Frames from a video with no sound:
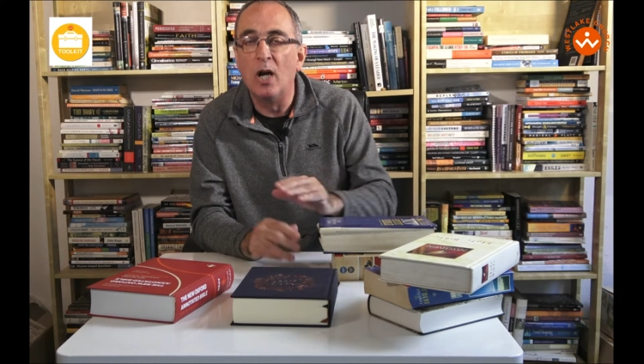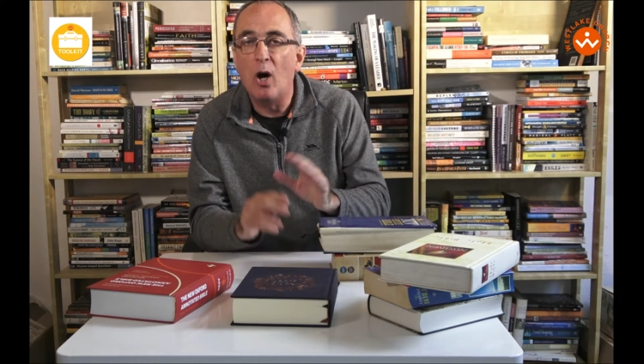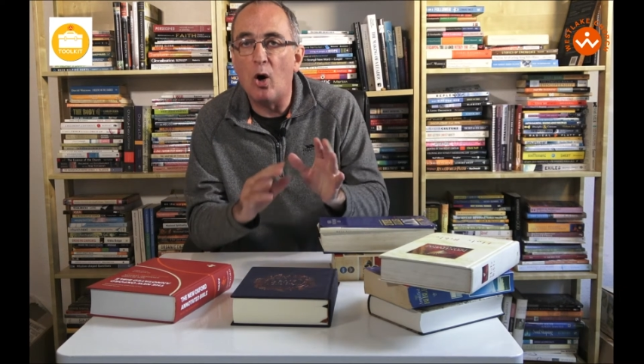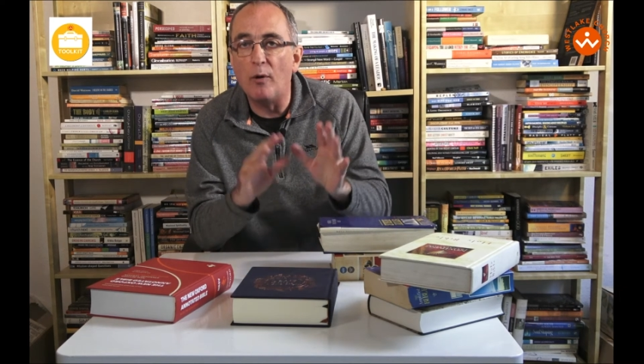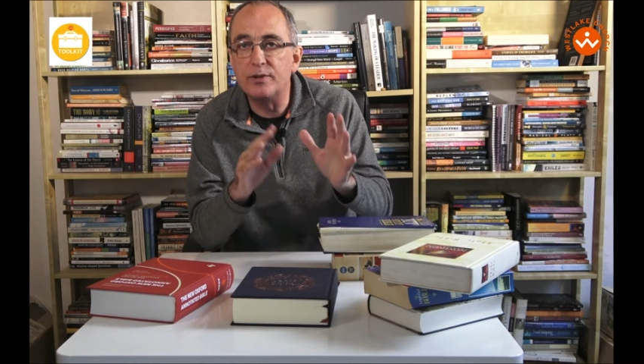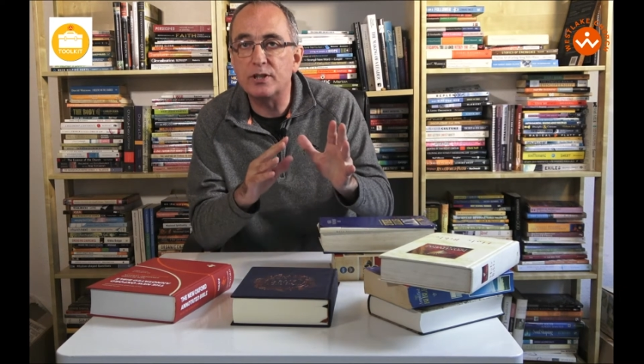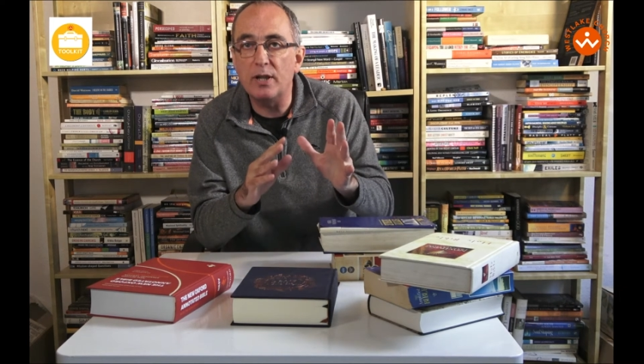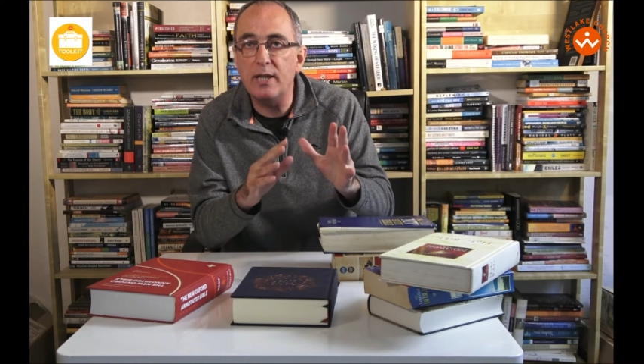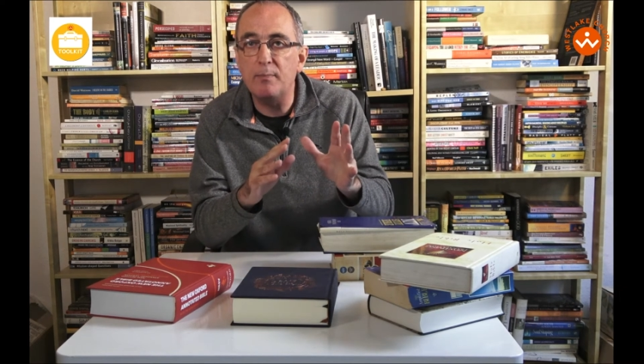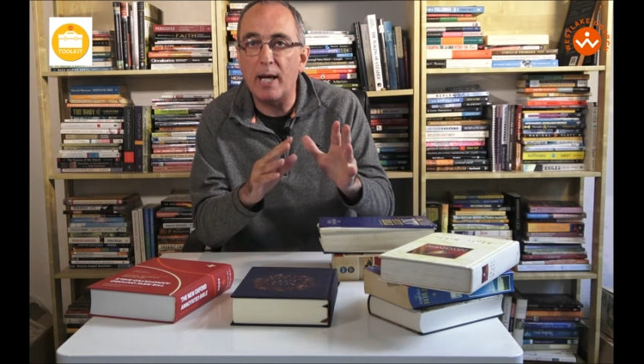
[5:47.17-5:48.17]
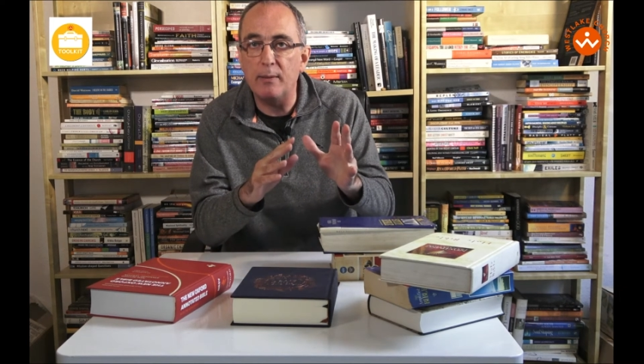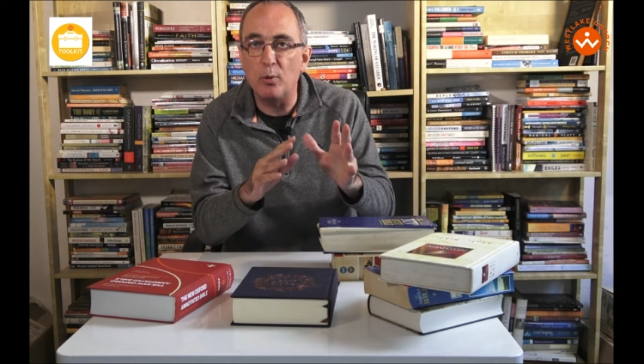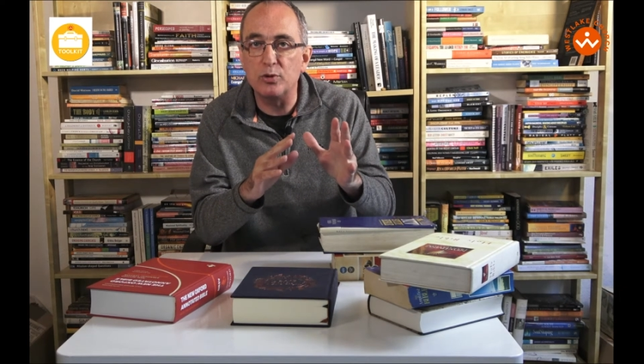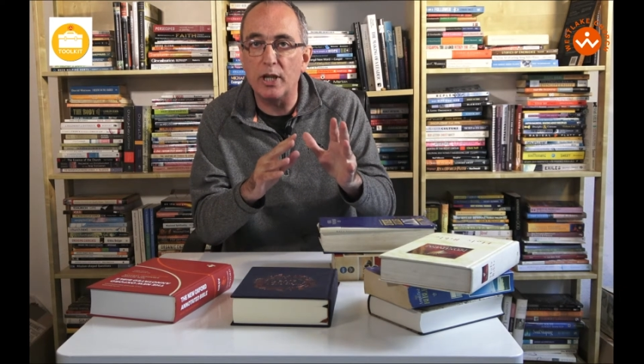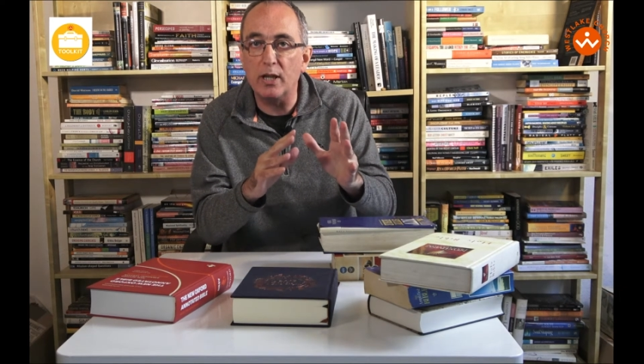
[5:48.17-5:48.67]
of study
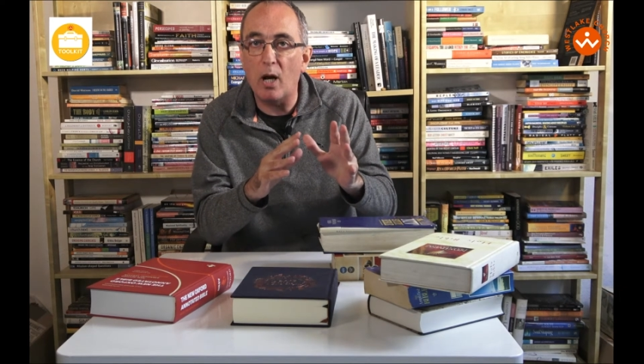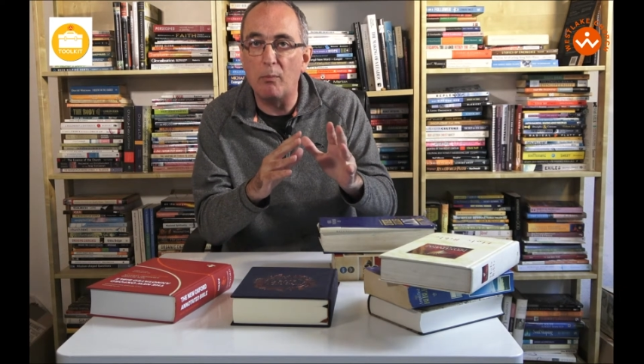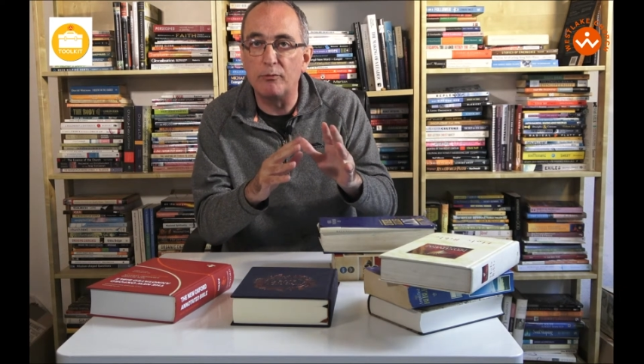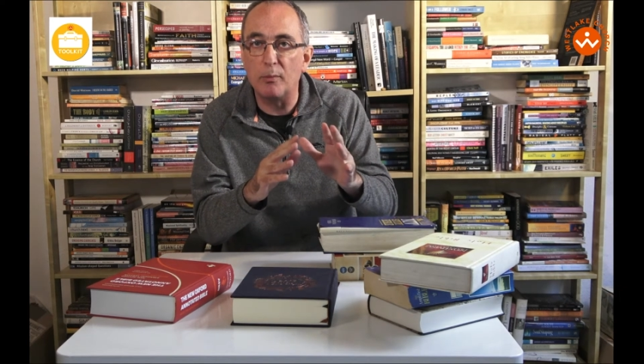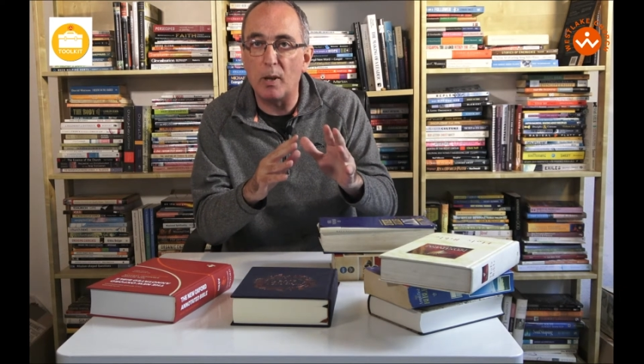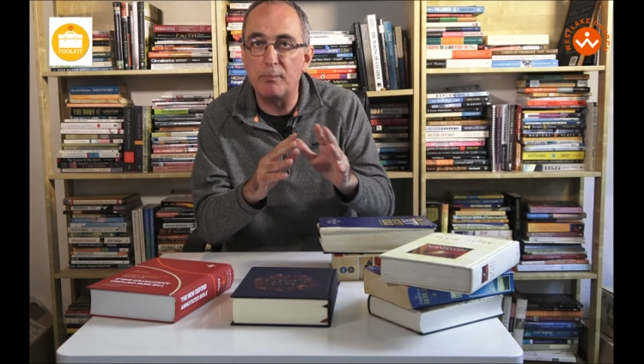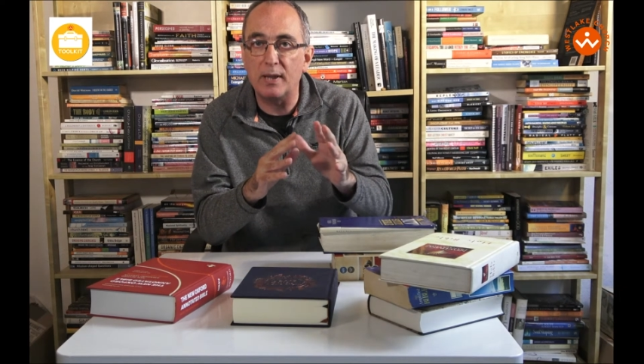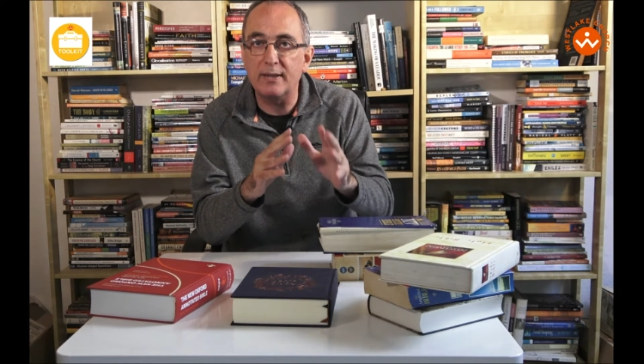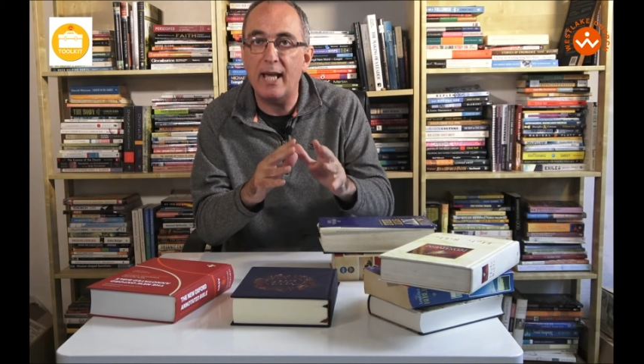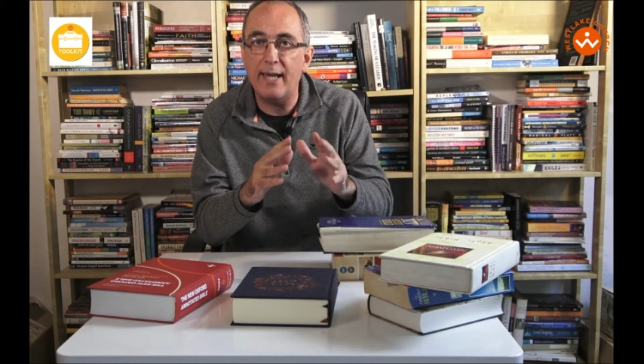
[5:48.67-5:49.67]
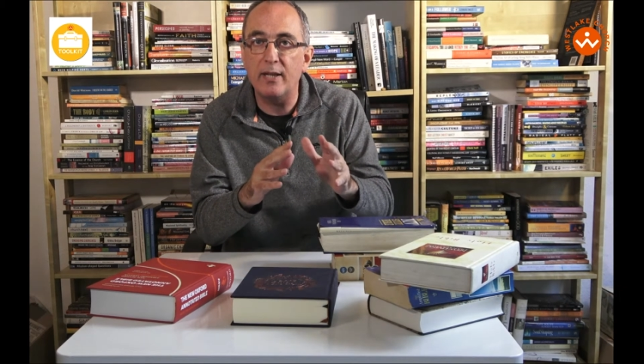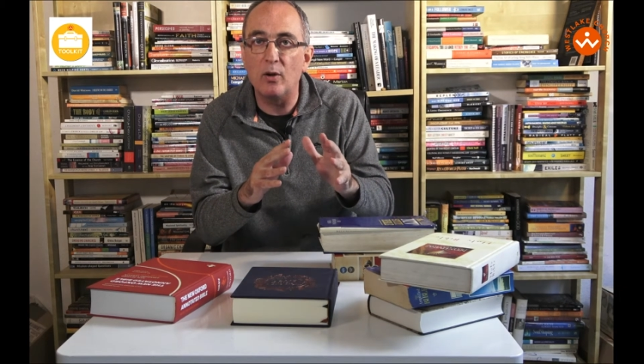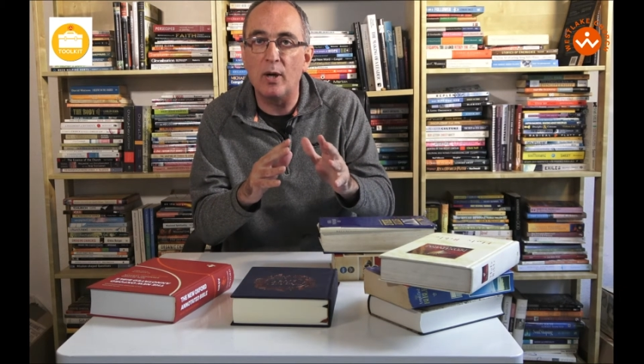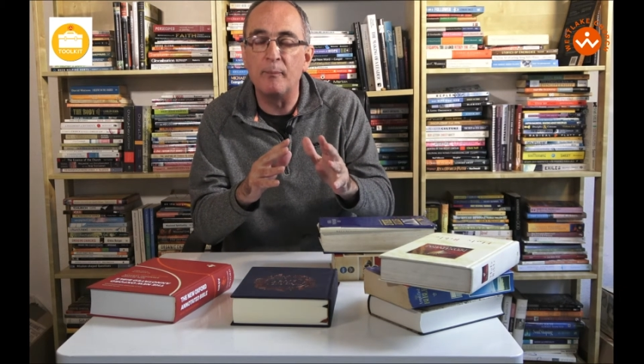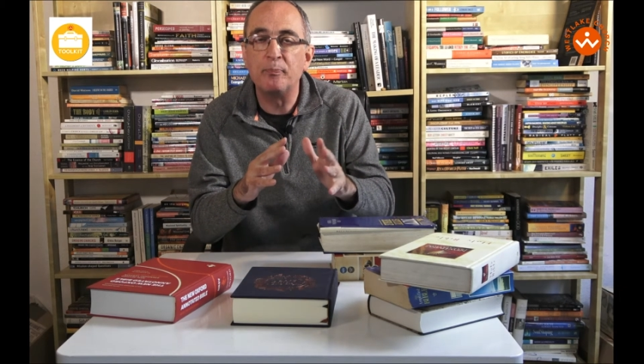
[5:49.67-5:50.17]
Bibles that come from a
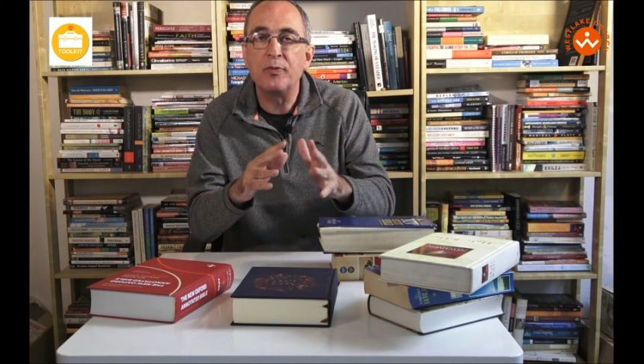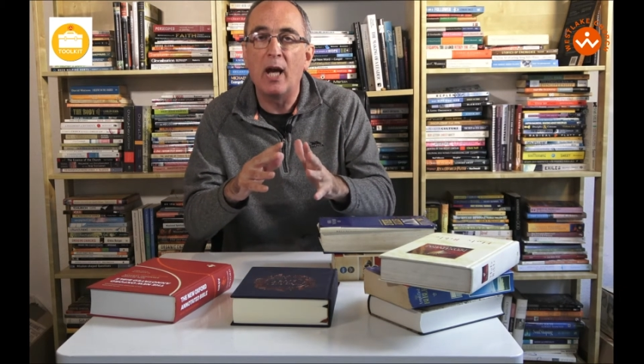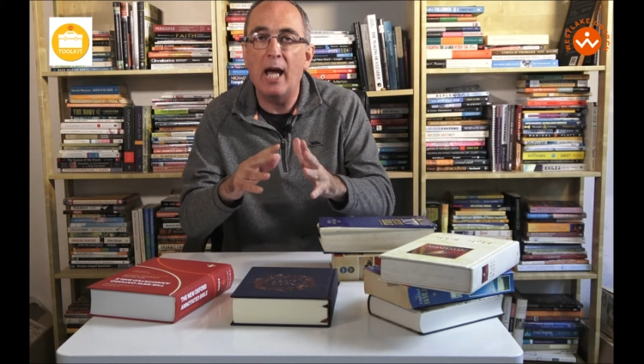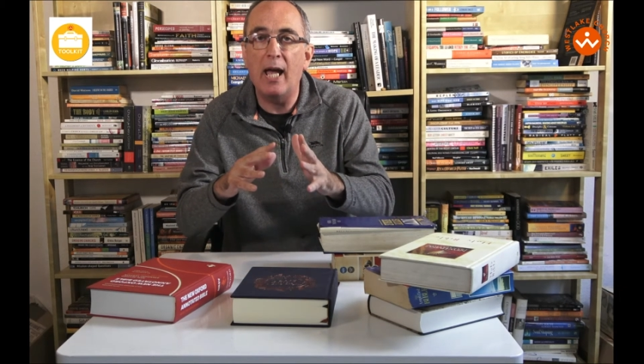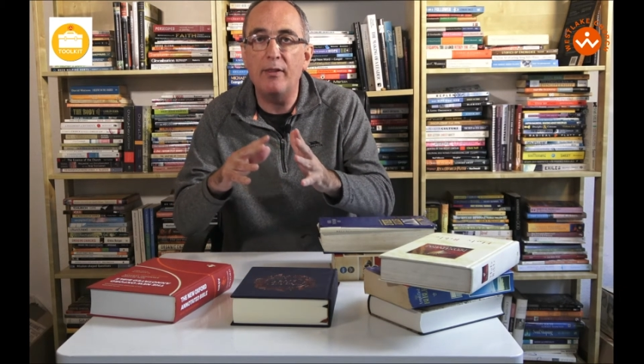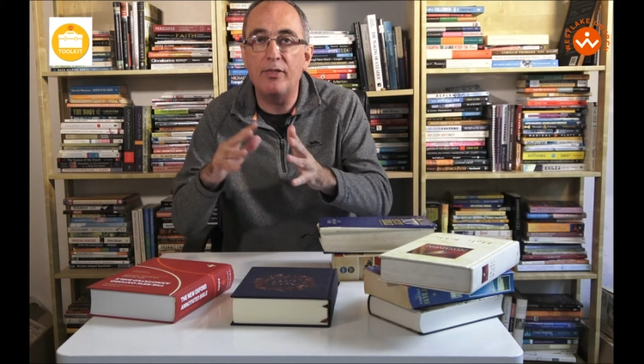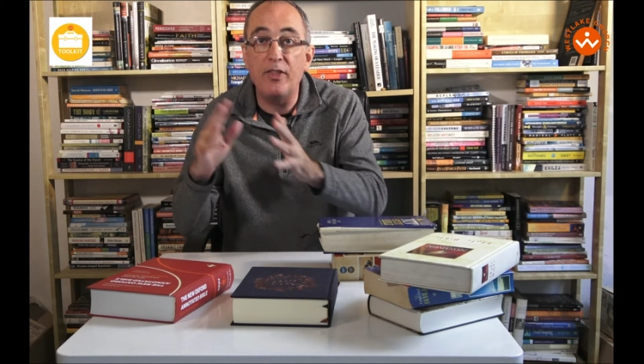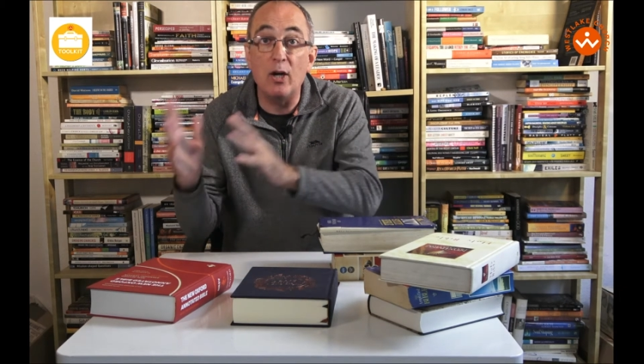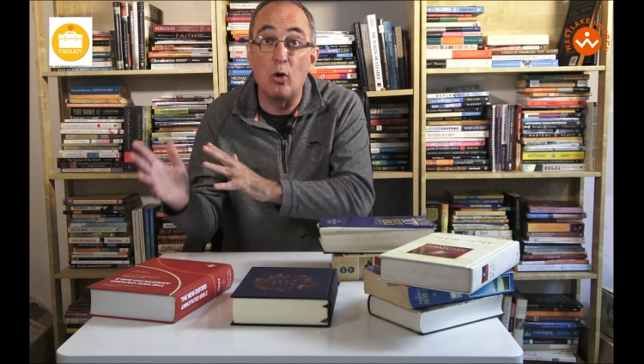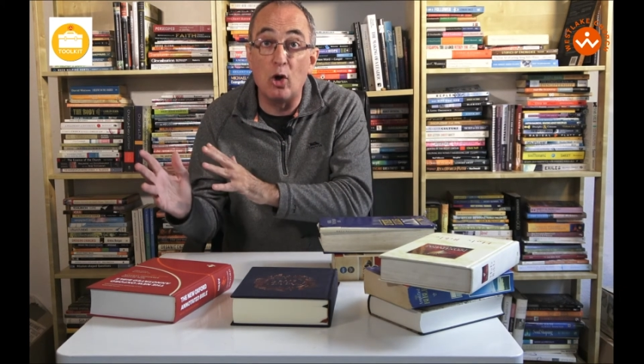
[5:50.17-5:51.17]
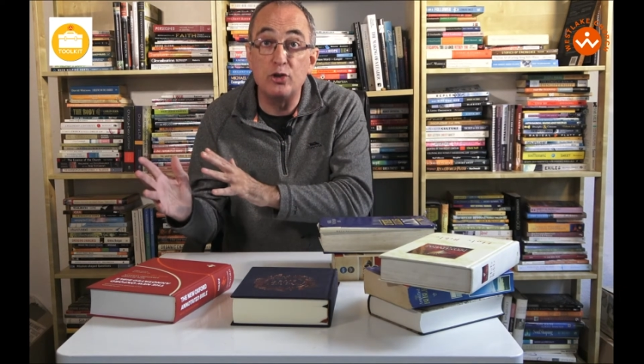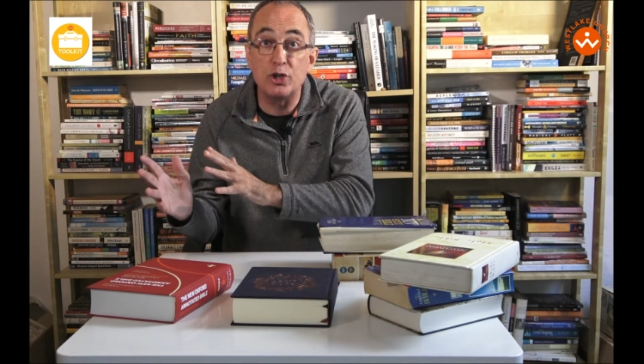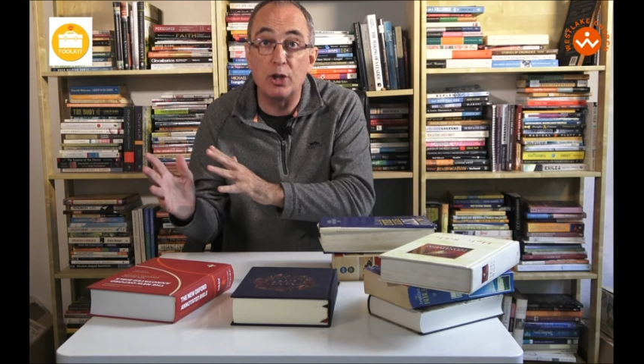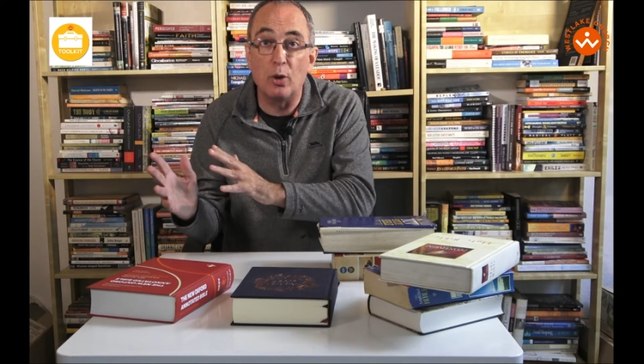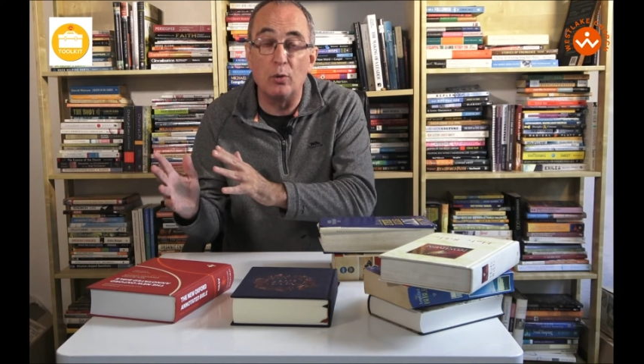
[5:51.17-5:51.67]
particular
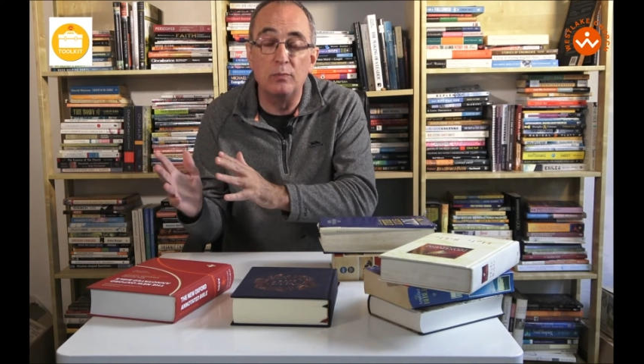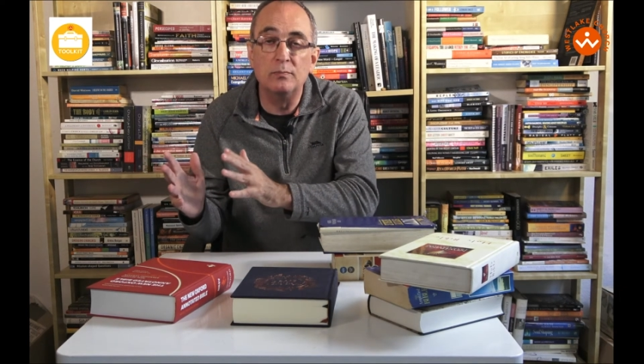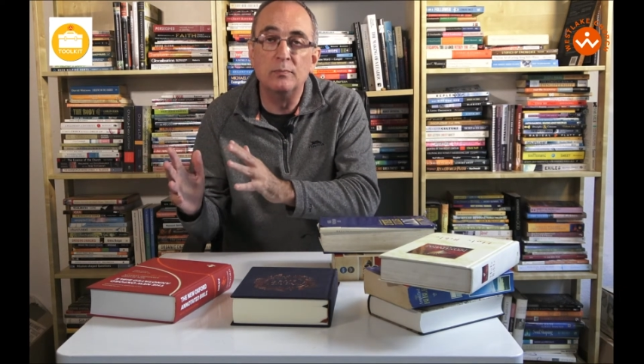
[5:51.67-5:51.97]
theological